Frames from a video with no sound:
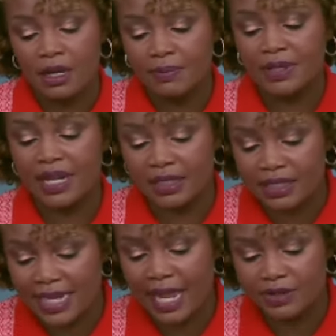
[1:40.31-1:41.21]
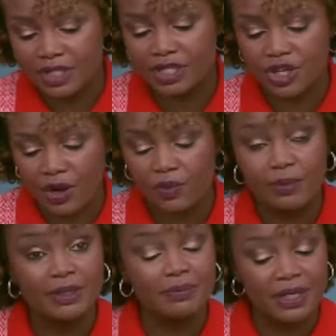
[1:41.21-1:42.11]
Pinellas County
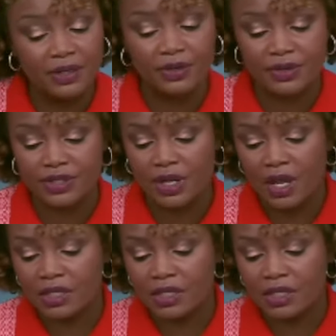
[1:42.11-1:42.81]
Chairwoman Peters